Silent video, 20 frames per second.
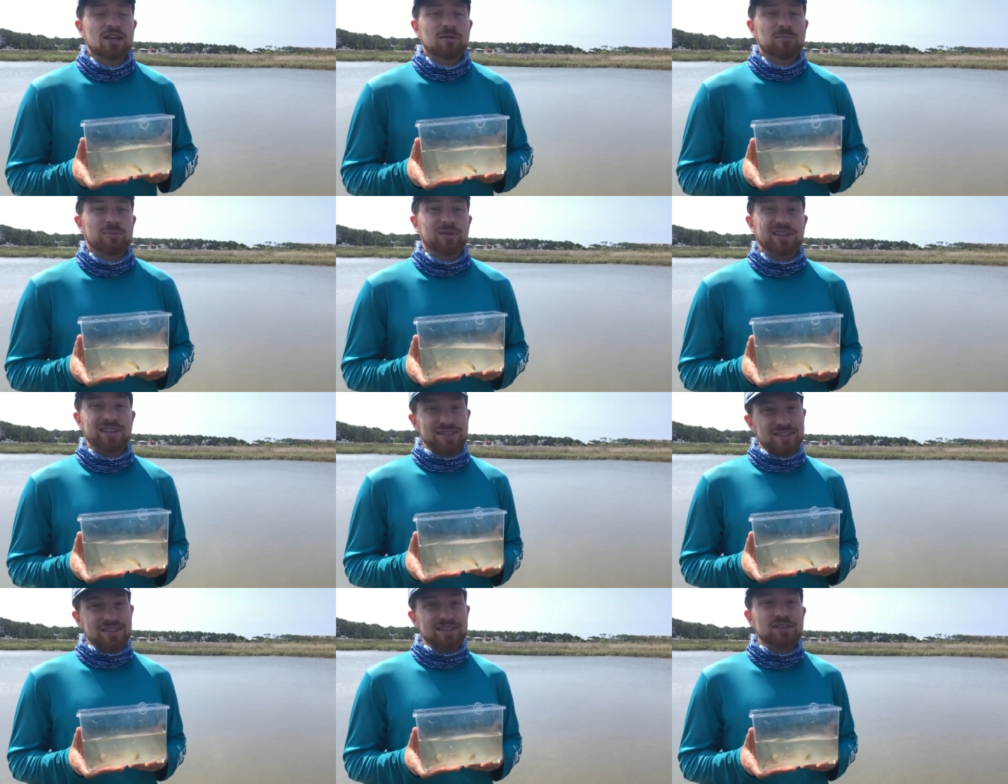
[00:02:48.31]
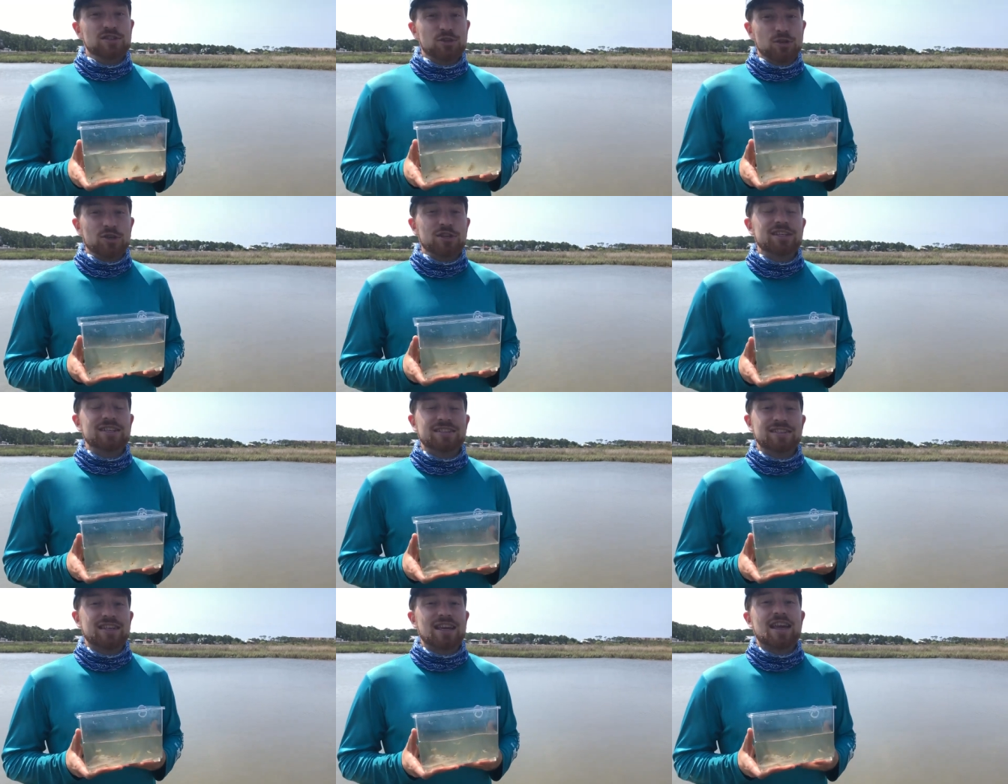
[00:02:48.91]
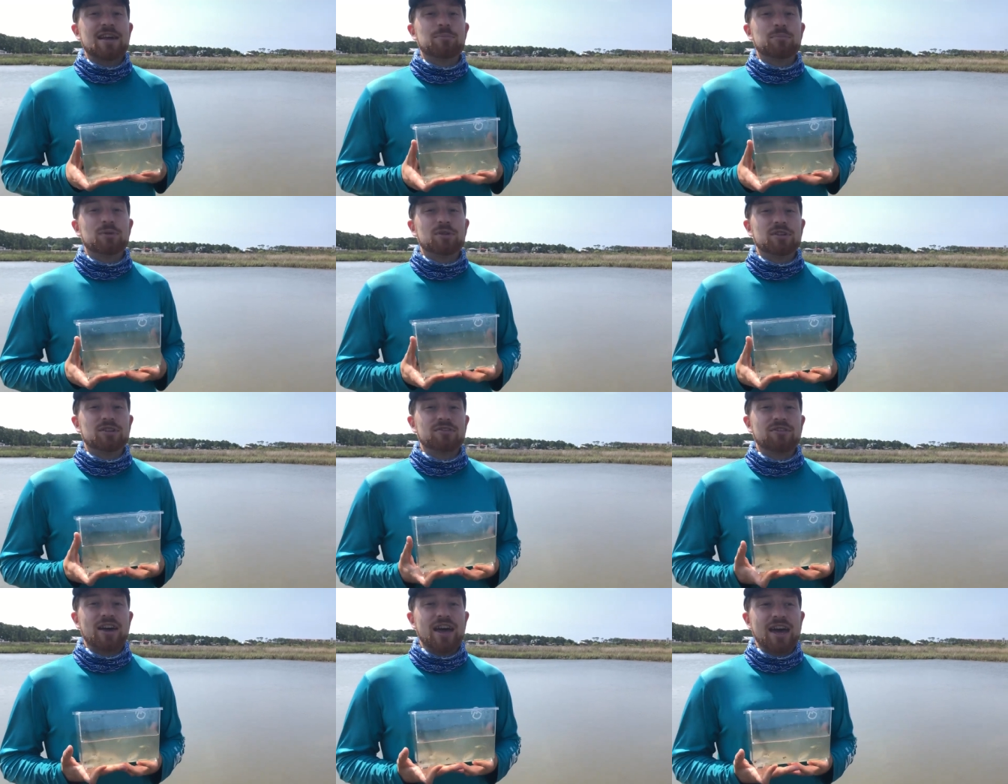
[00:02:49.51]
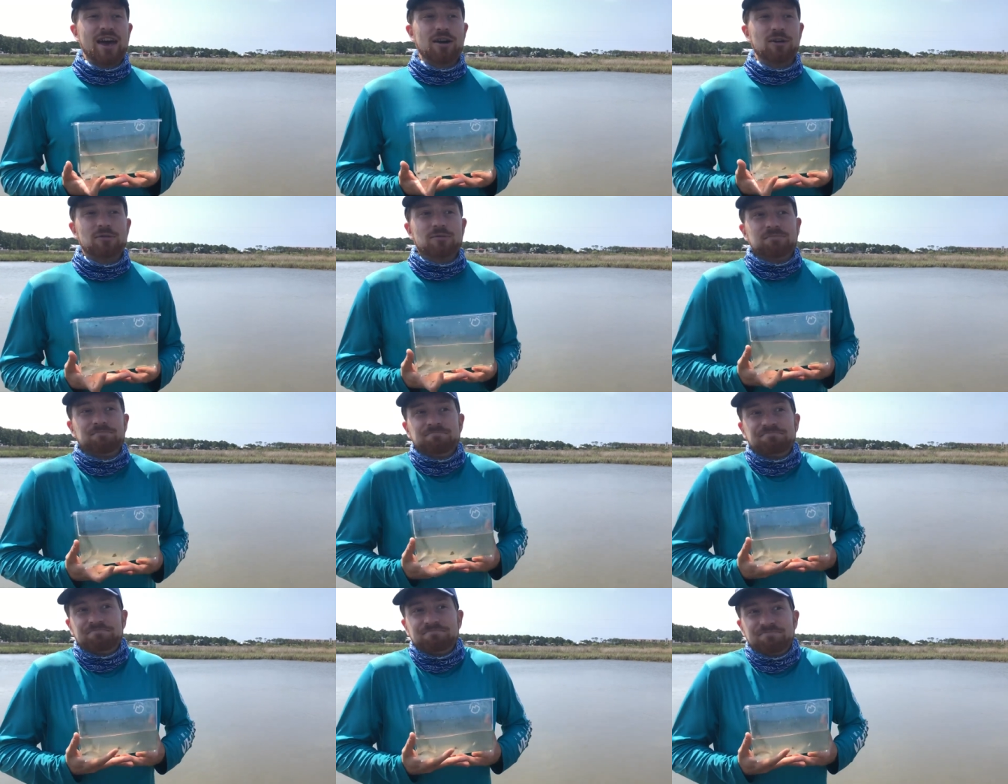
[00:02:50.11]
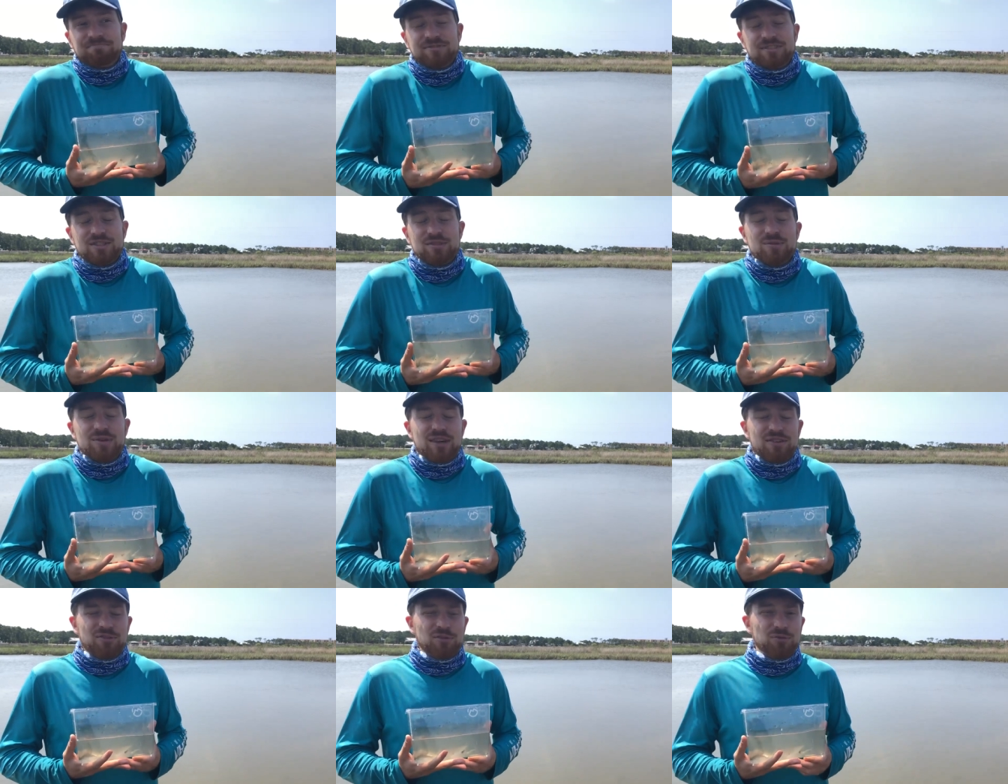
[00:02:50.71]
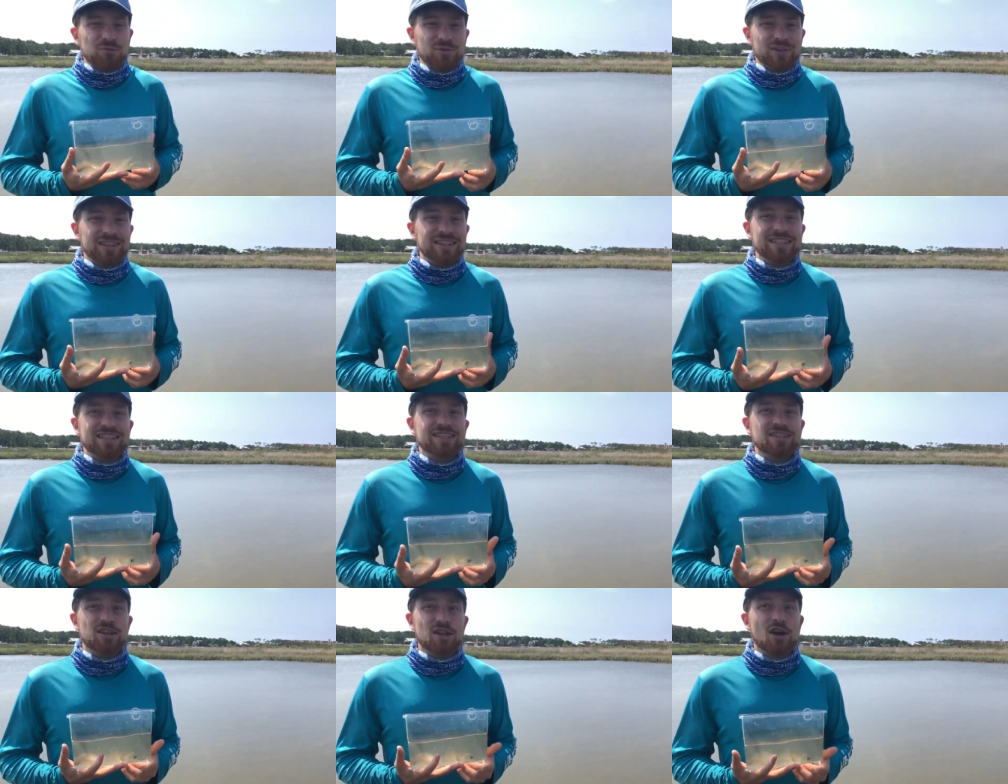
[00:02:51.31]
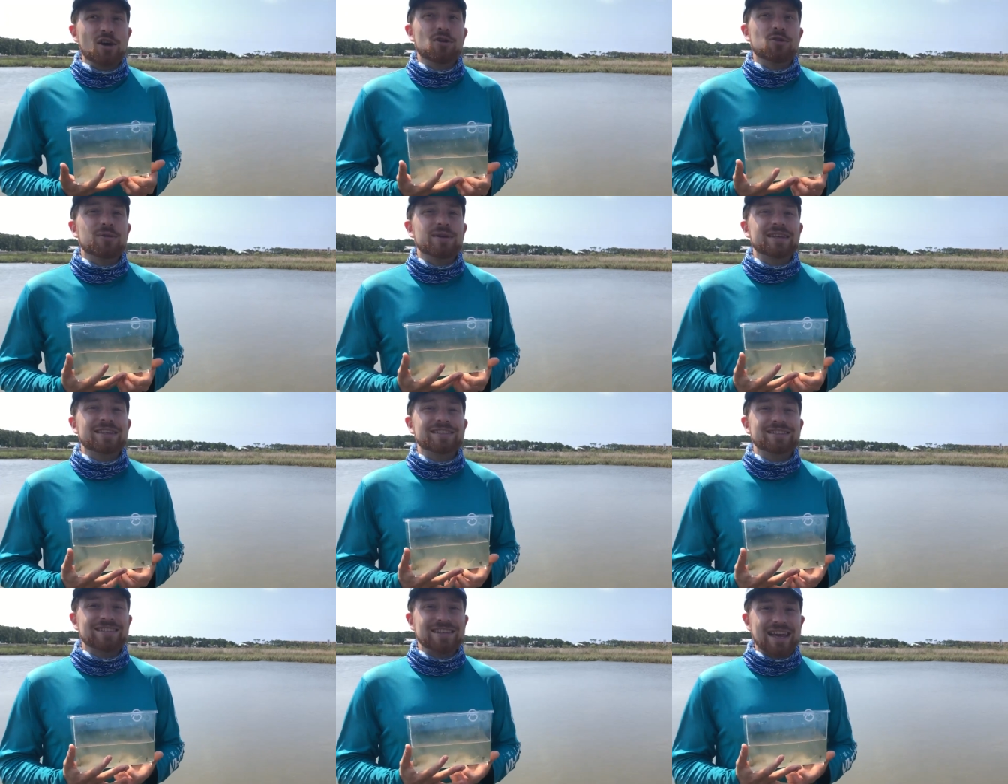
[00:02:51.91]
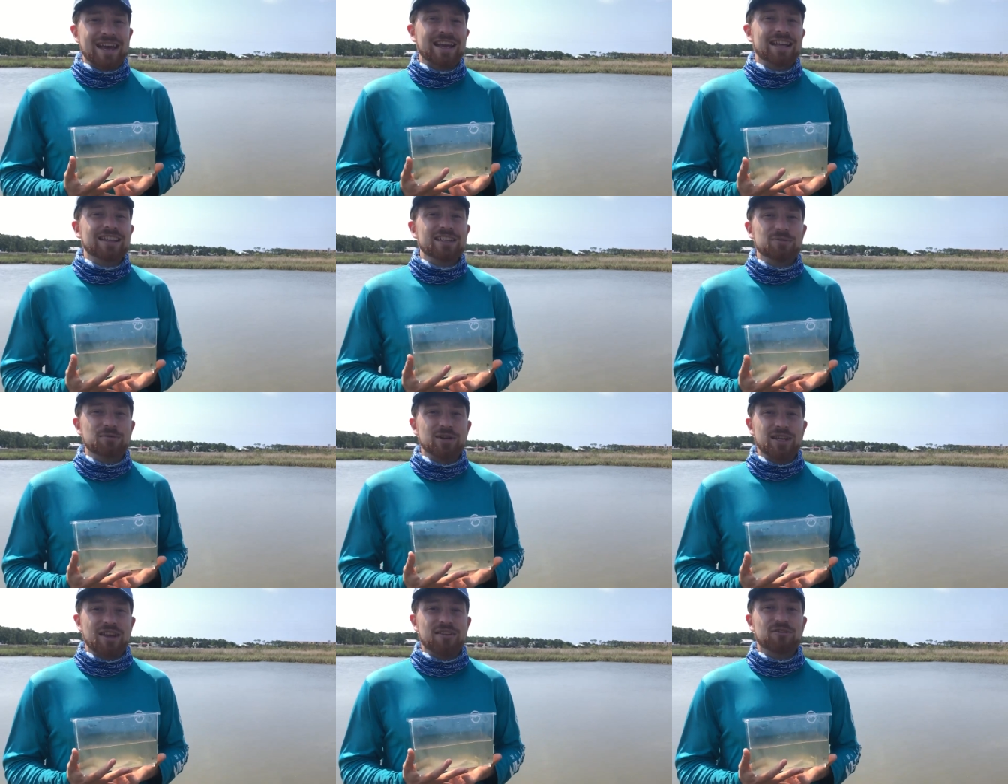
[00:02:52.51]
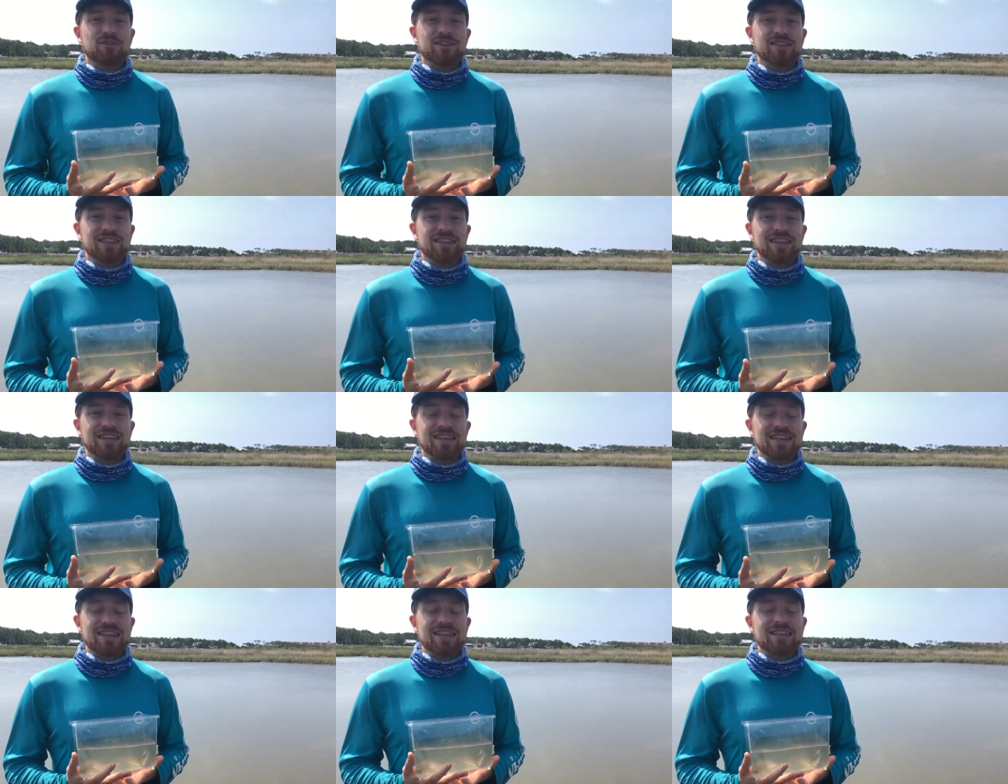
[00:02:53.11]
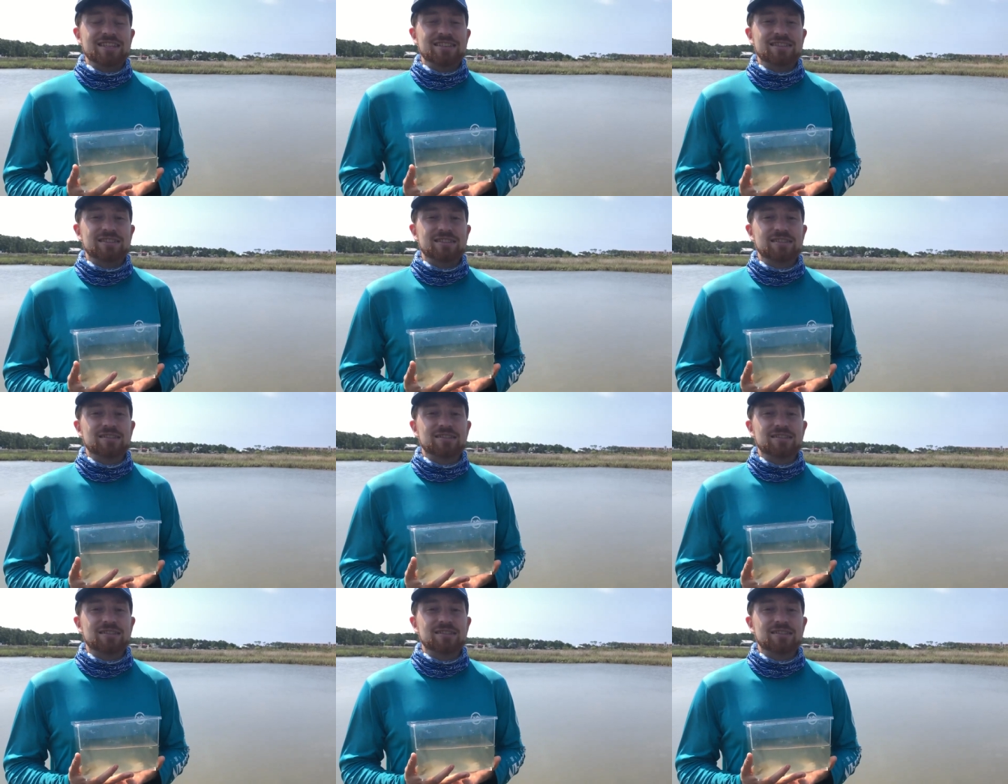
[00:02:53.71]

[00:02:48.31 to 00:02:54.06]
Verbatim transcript: But this is a good example of how you never really know exactly what everything is.